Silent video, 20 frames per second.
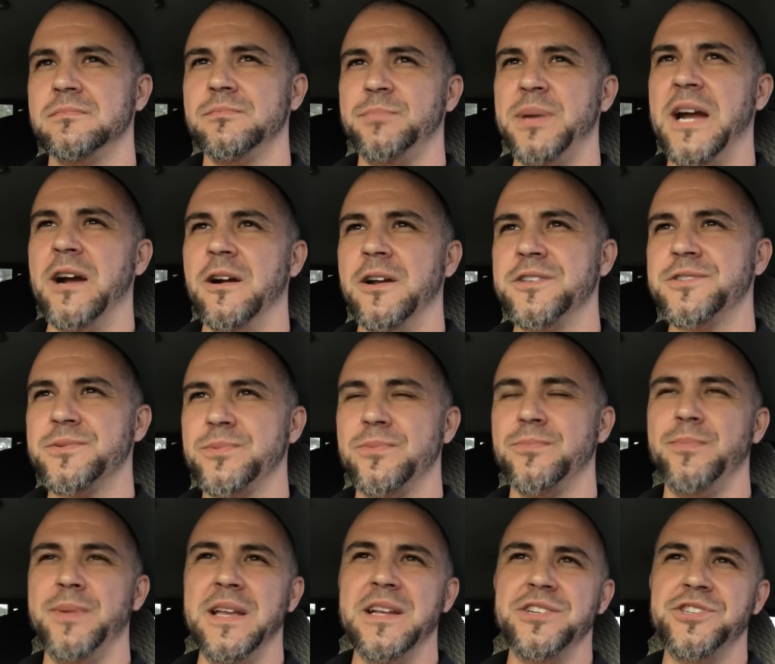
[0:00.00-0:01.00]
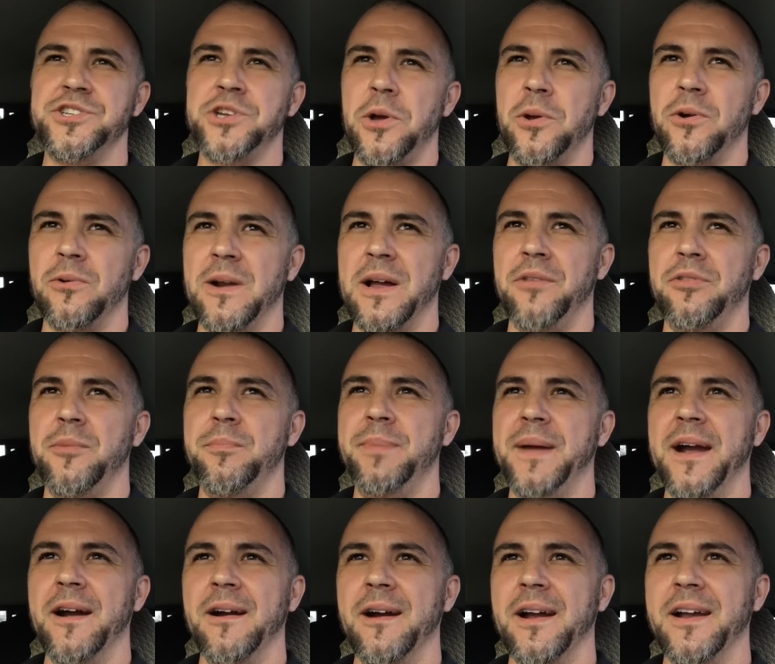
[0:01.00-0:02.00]
Parents being shown around the
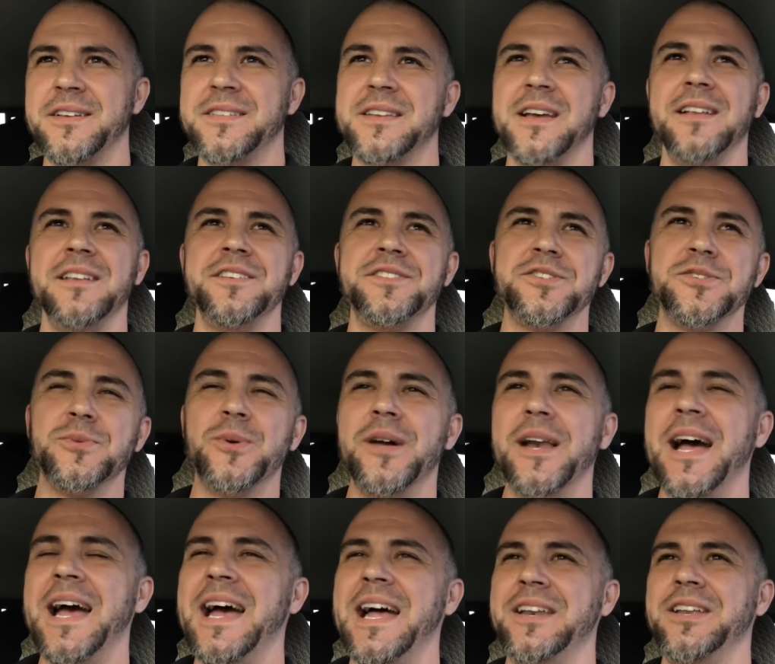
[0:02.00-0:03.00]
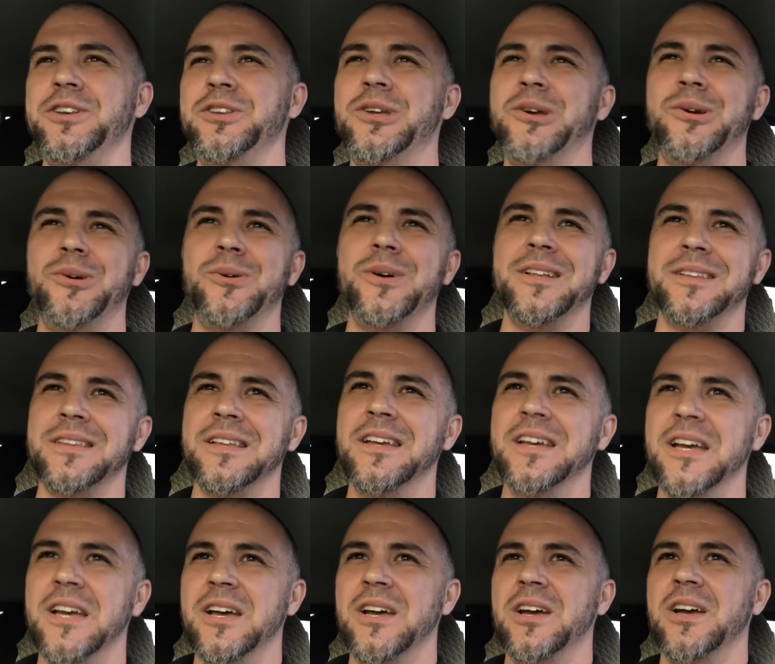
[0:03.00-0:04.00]
barracks, like this is what I had to do
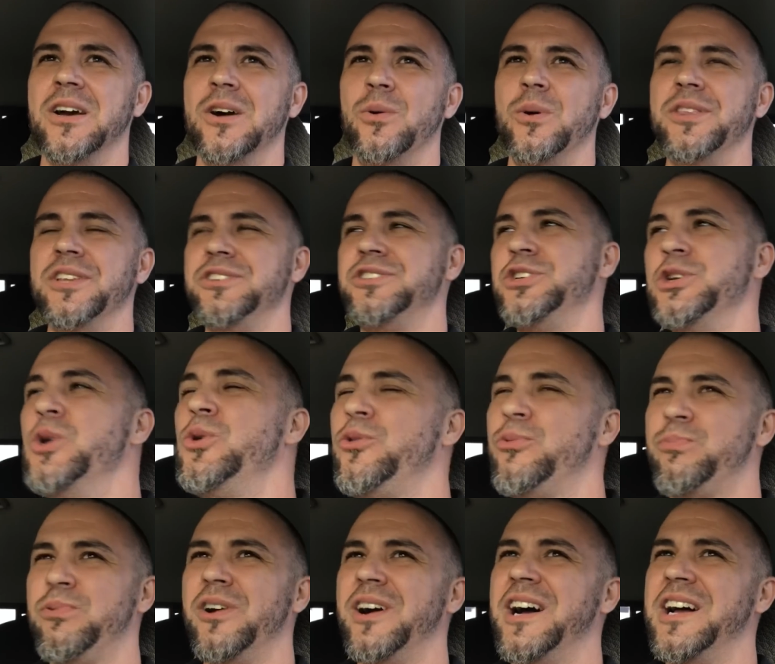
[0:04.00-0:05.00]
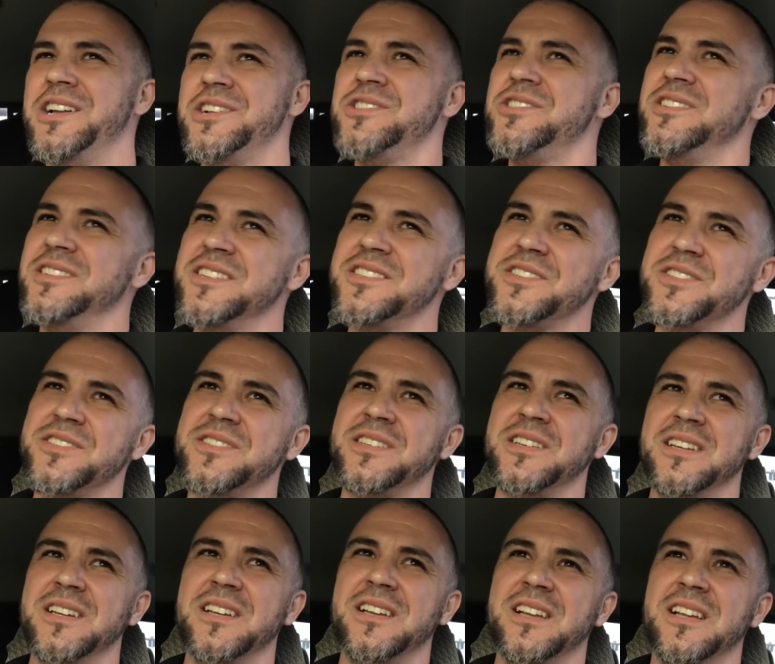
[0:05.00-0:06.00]
with a toothbrush, and this is
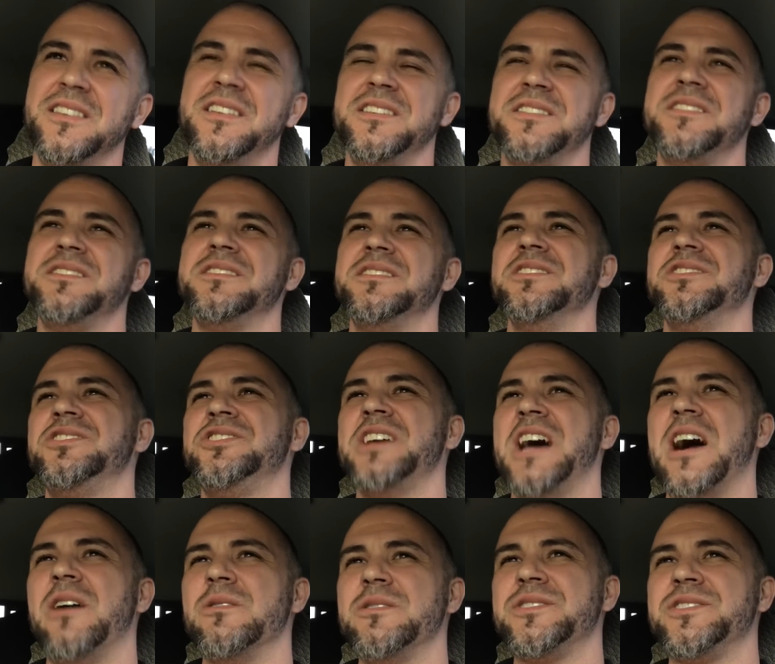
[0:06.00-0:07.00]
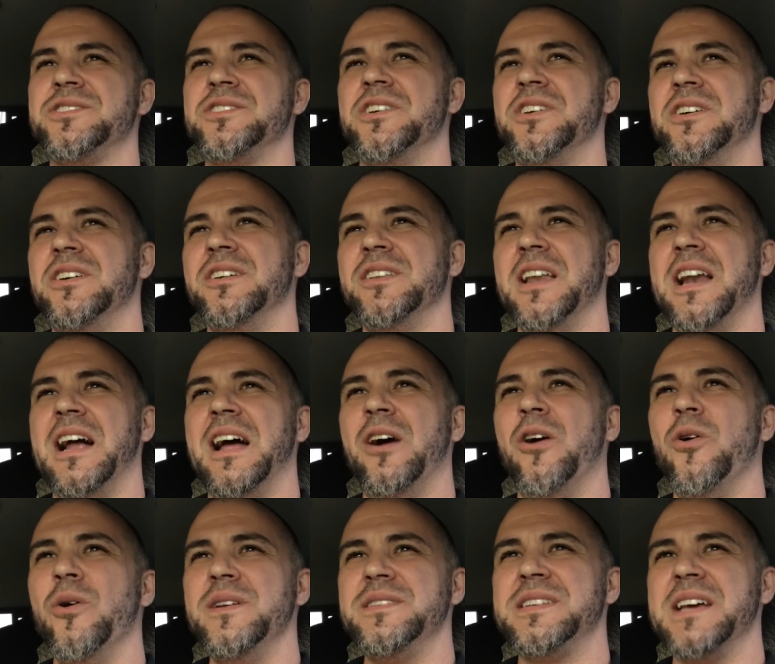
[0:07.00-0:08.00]
the shower stall that I
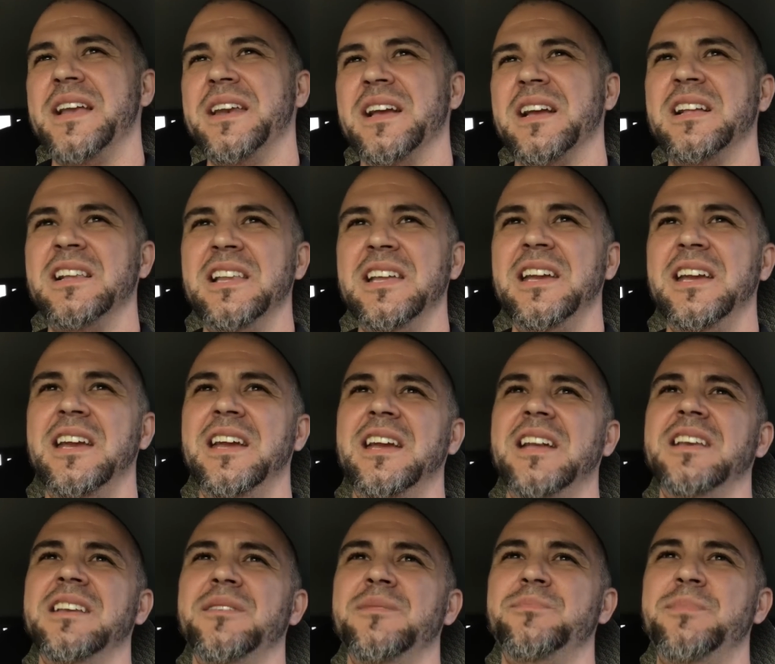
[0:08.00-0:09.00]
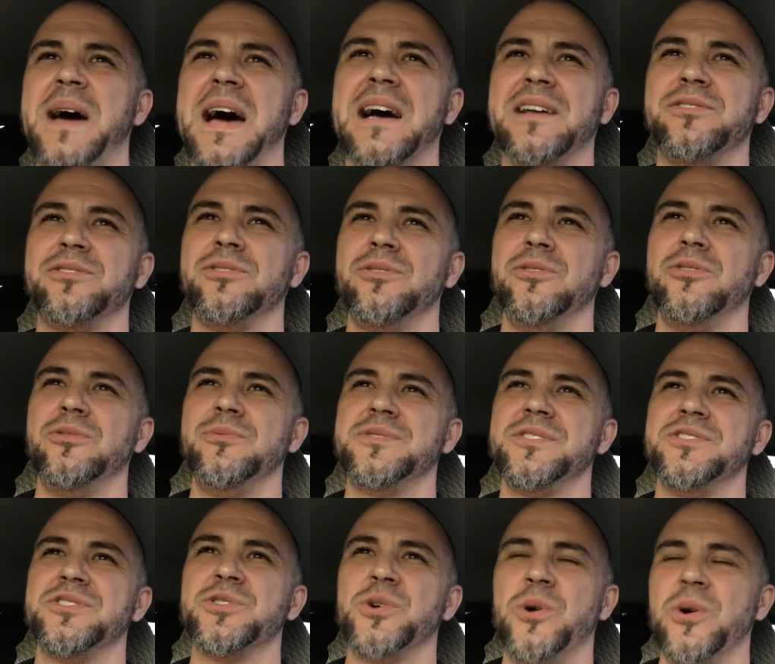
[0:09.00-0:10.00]
always had to clean, and bathrooms
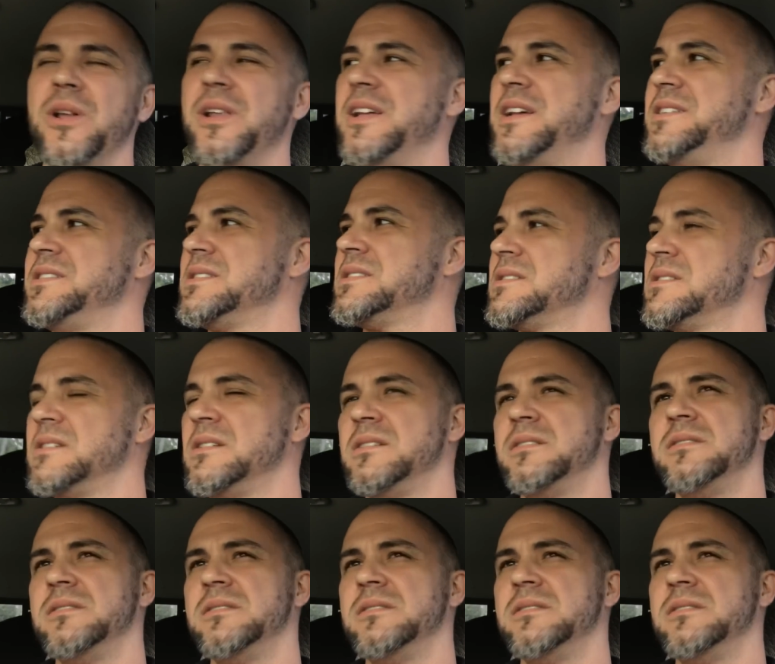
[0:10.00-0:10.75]
and toilets.